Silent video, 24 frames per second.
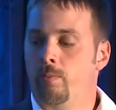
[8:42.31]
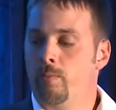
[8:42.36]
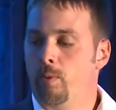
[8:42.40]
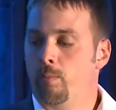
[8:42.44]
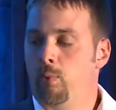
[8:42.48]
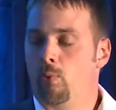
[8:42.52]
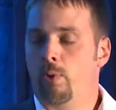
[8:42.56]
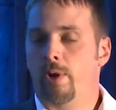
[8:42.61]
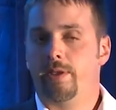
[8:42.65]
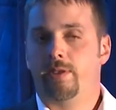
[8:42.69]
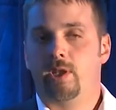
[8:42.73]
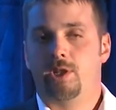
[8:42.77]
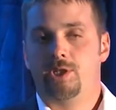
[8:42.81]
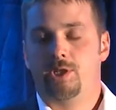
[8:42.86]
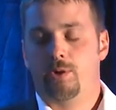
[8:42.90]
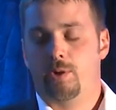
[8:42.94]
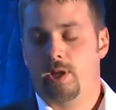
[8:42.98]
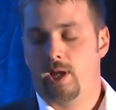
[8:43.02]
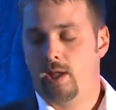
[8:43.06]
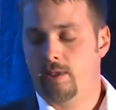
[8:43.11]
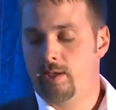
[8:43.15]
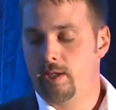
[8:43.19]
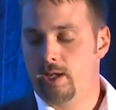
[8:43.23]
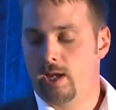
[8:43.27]
from the point that you
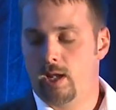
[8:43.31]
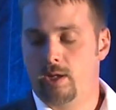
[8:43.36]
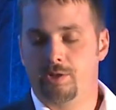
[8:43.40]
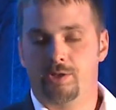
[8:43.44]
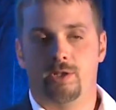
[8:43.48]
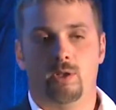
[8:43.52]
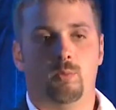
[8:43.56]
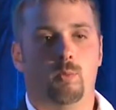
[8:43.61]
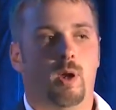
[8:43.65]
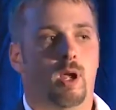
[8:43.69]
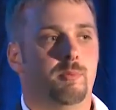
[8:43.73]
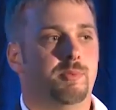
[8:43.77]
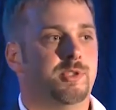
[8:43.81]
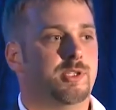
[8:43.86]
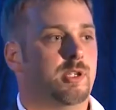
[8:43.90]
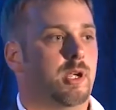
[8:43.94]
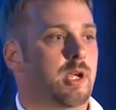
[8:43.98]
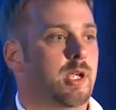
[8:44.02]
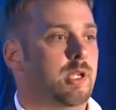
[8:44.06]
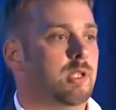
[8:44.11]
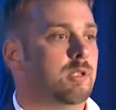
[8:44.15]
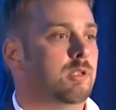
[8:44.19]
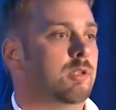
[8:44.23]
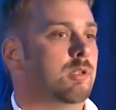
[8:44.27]
hit the Andersen
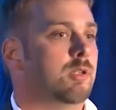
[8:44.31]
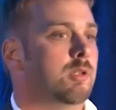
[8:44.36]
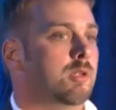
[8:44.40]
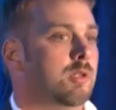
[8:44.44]
website,